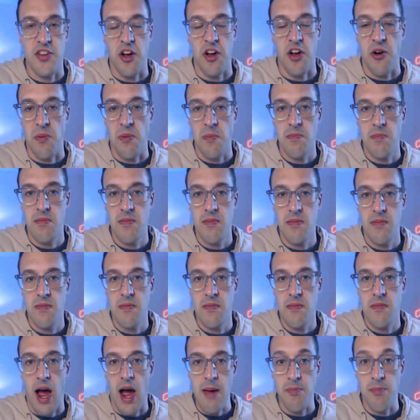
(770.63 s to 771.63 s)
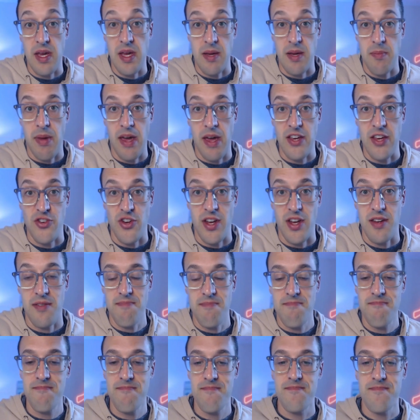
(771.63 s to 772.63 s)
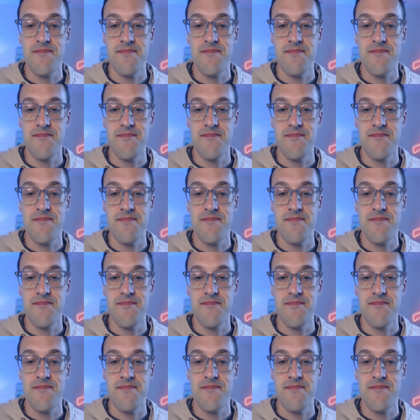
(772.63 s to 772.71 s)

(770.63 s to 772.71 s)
So I'm being patient.